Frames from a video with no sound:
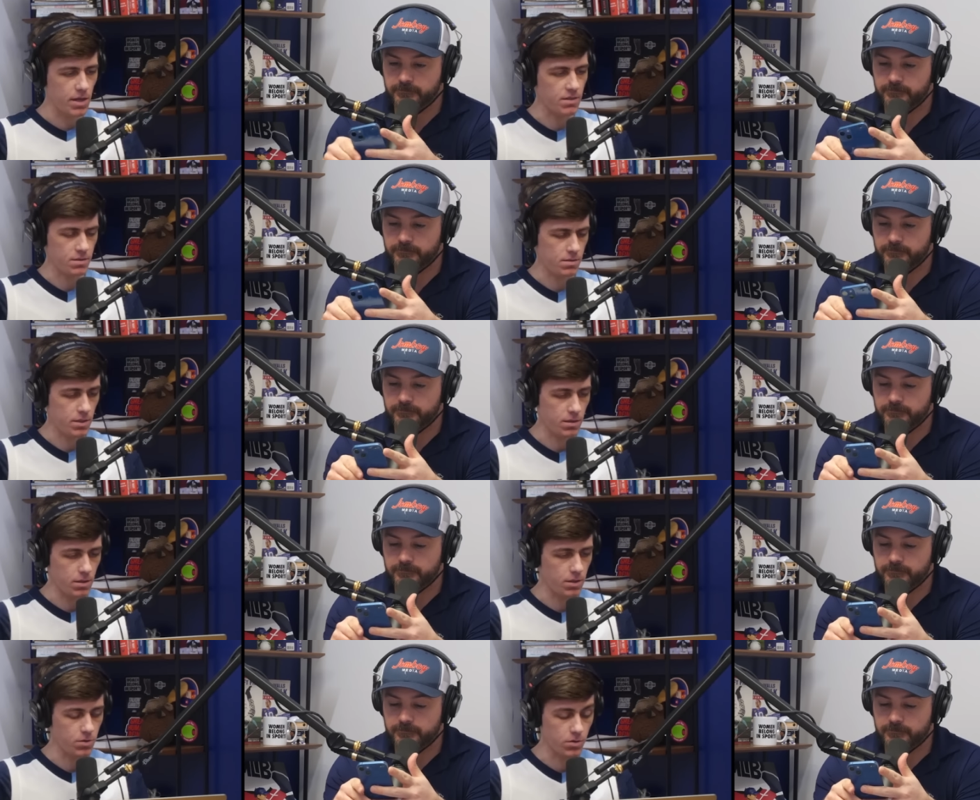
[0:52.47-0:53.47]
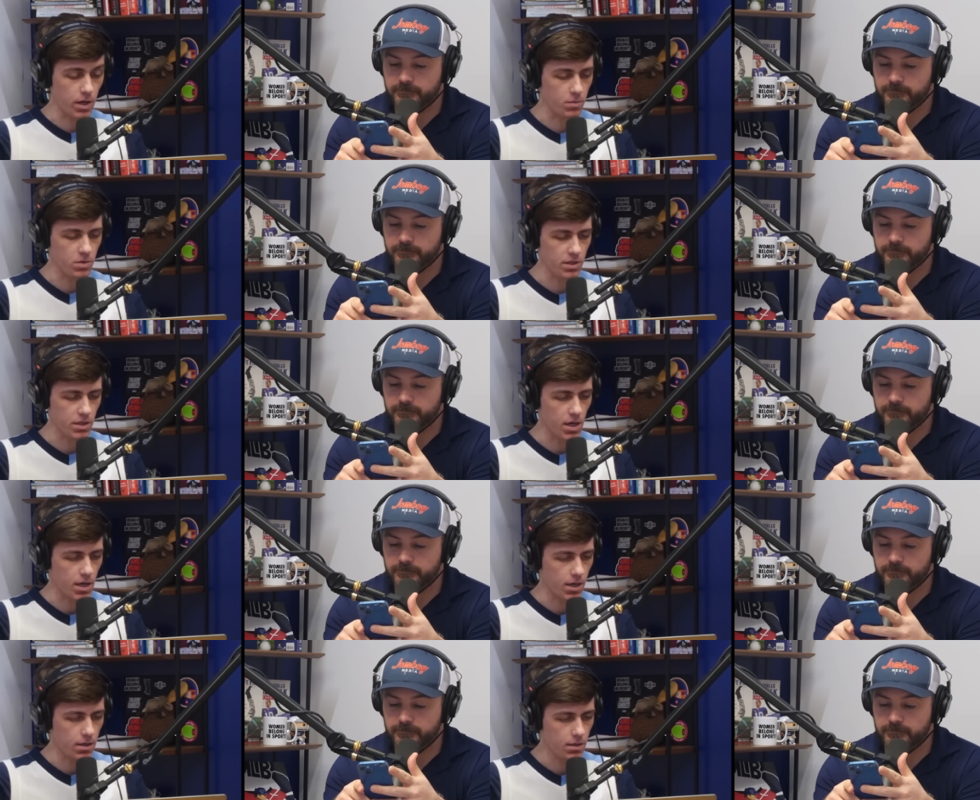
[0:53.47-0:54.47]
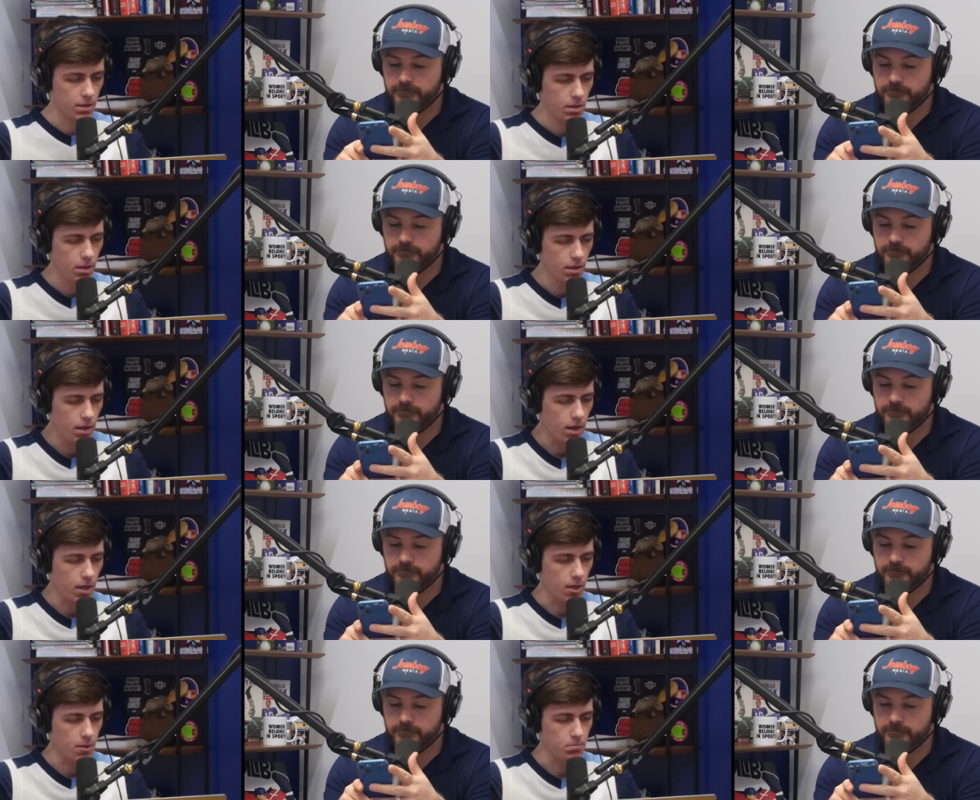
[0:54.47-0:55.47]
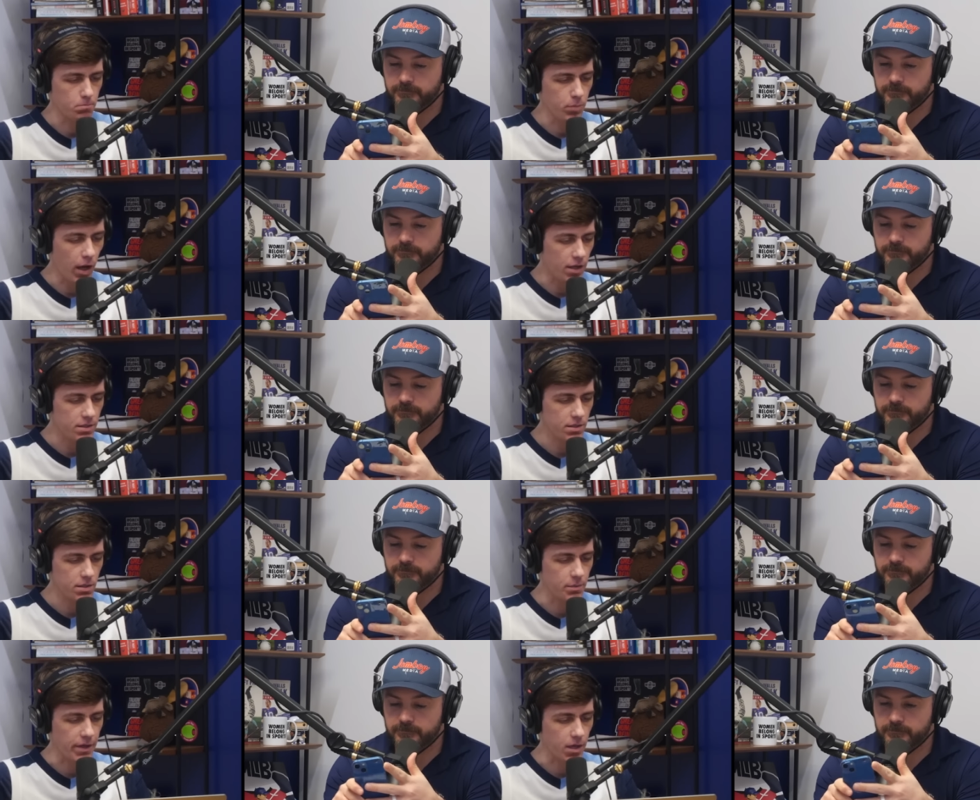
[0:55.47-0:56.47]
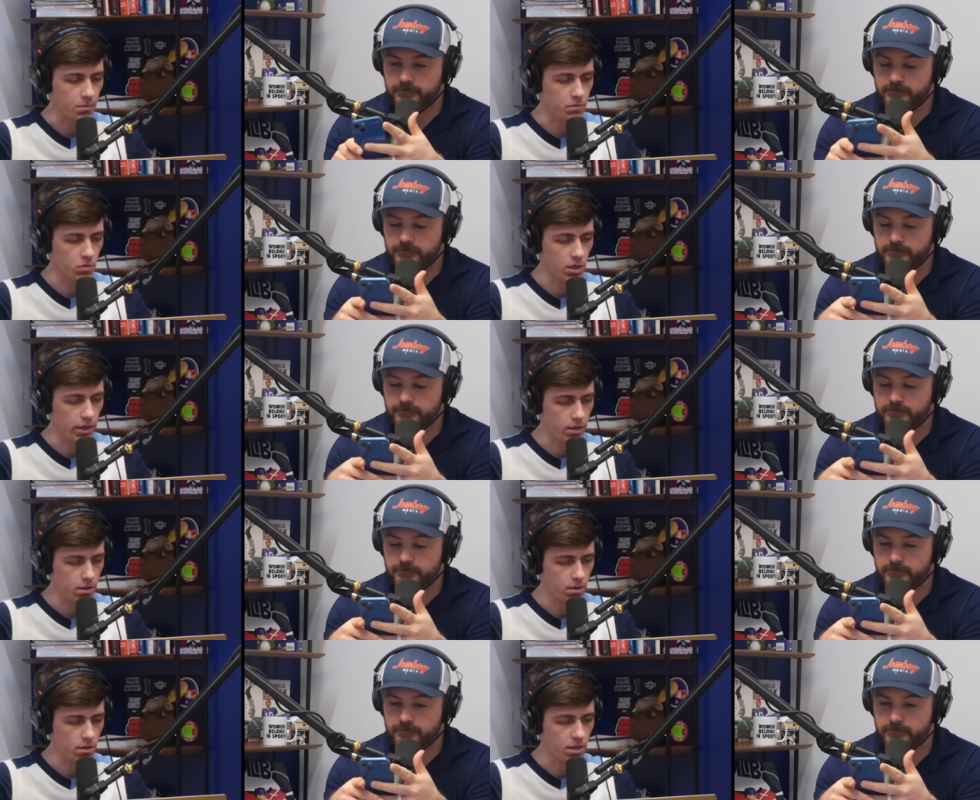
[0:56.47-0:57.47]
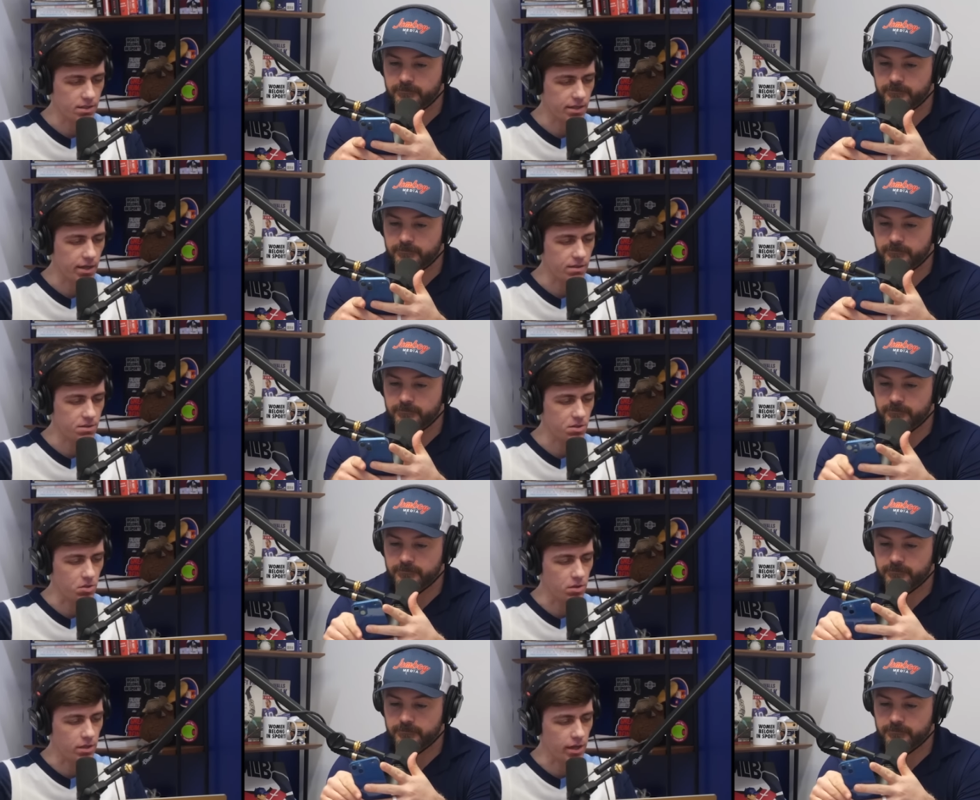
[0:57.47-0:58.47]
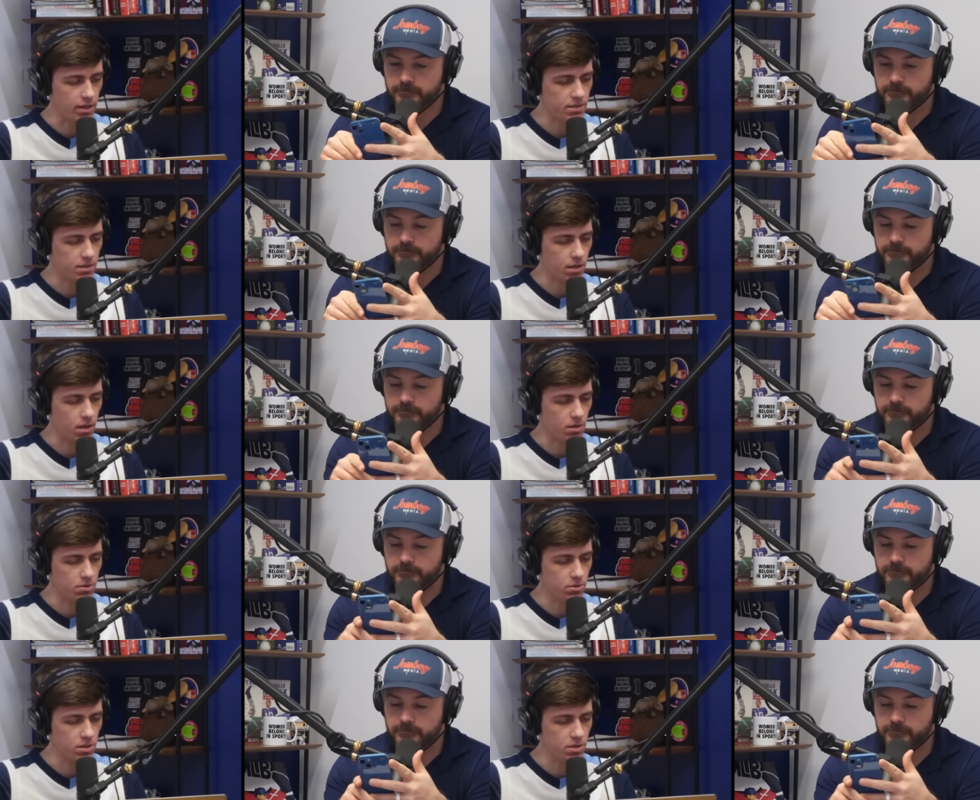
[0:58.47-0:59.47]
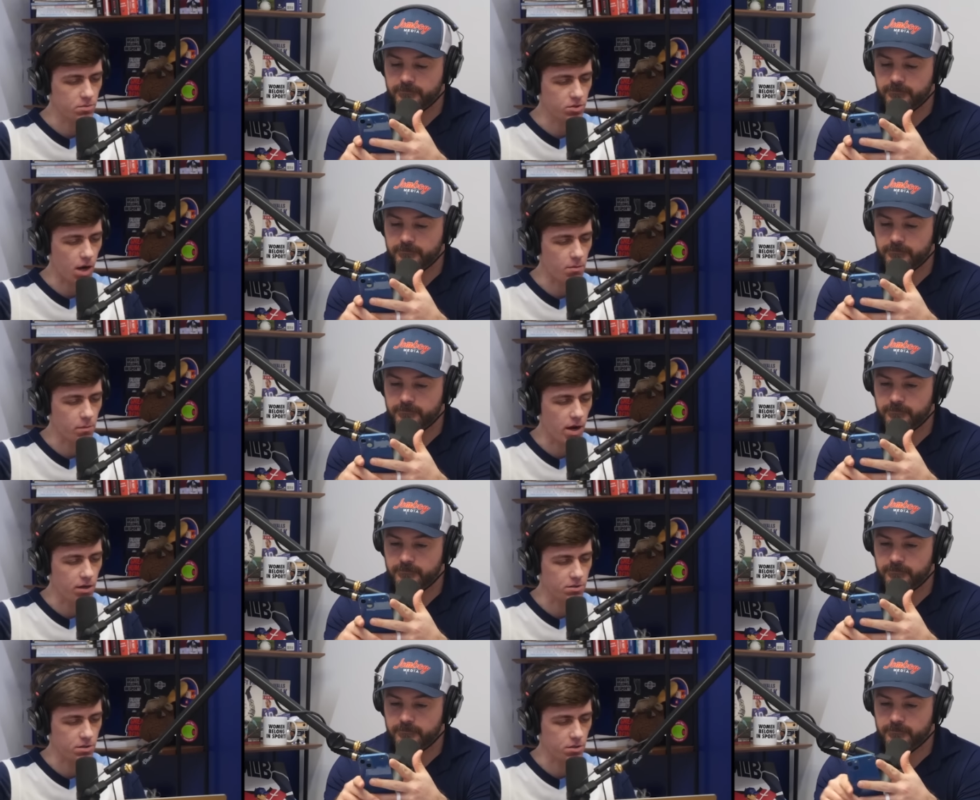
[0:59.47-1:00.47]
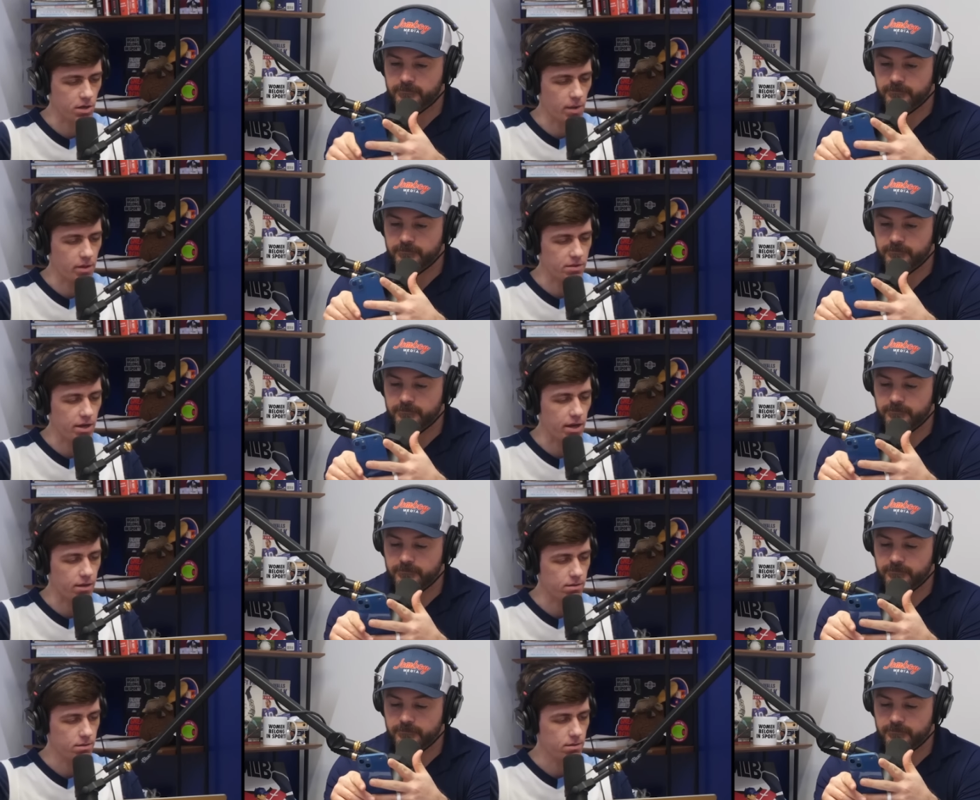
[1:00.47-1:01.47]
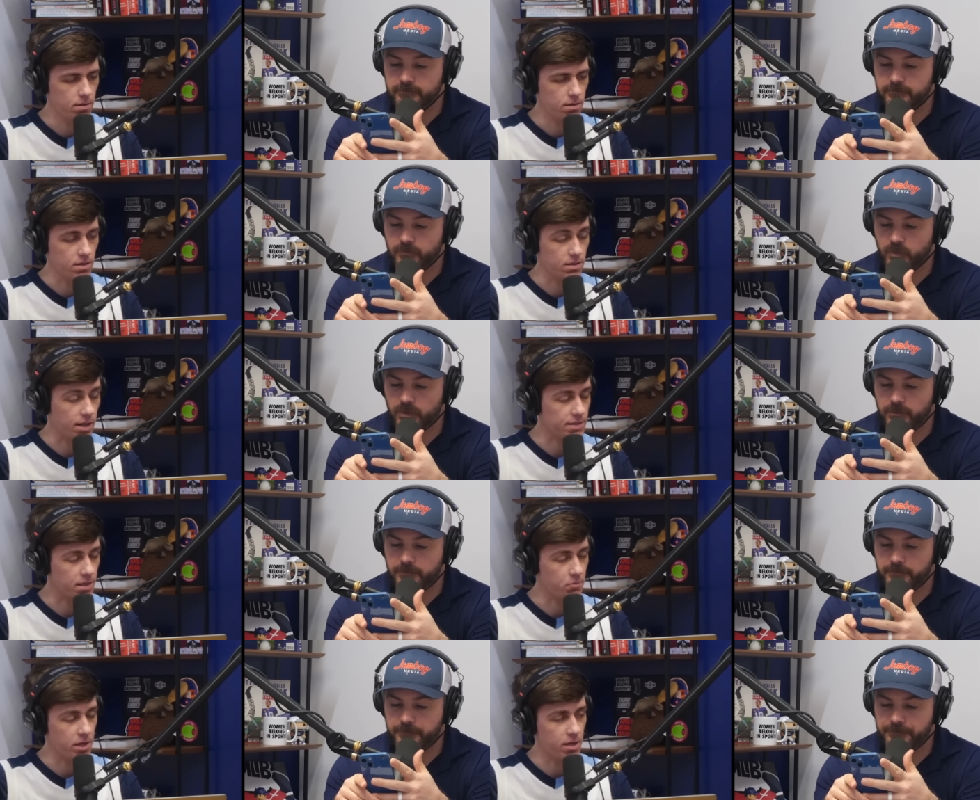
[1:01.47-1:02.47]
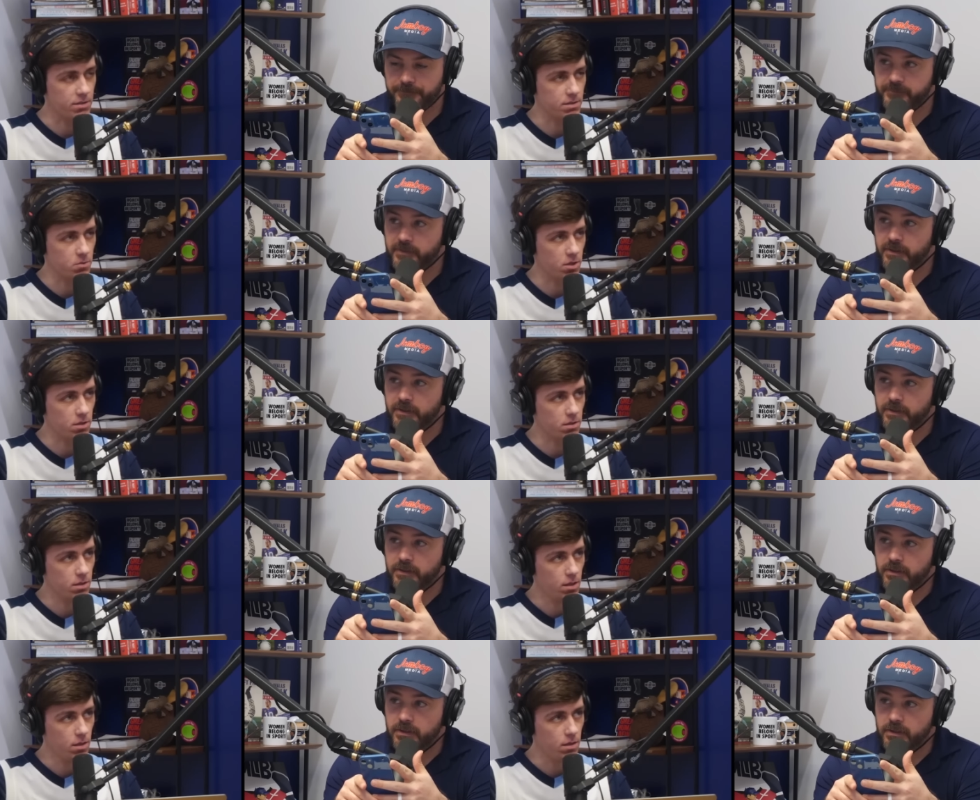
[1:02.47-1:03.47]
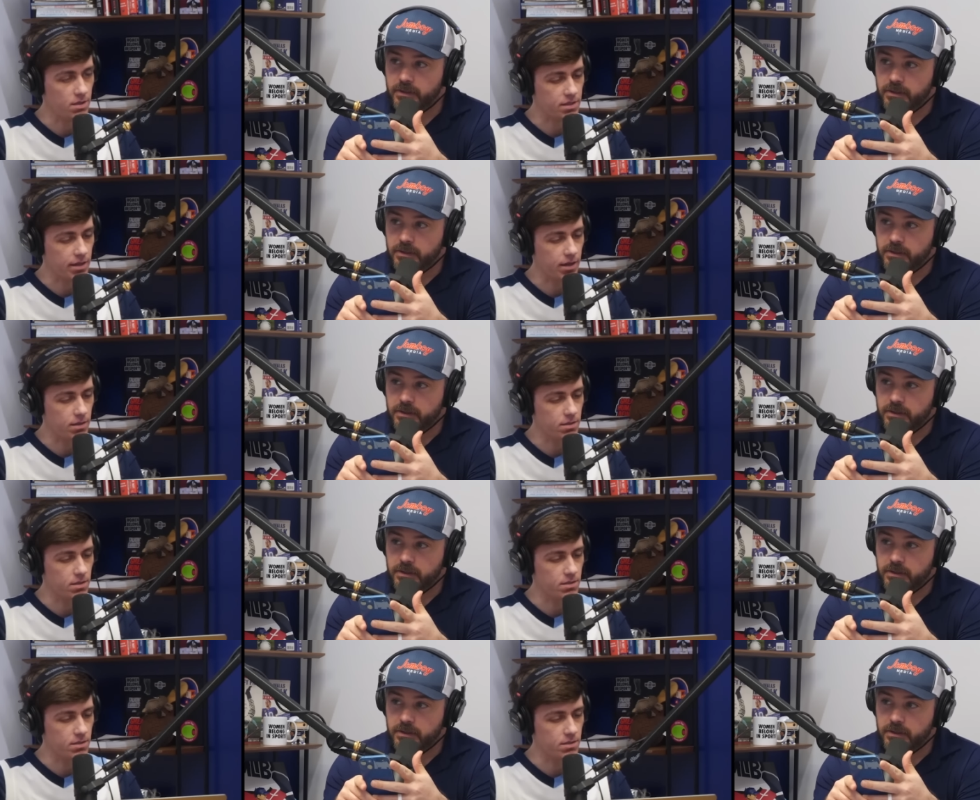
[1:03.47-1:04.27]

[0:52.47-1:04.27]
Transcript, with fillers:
Speaker 1: That is incredibly odd. Um, but to make up for it, let's get to the next 100 subscriber milestone. How about that? because last time we asked, it worked. Let's get to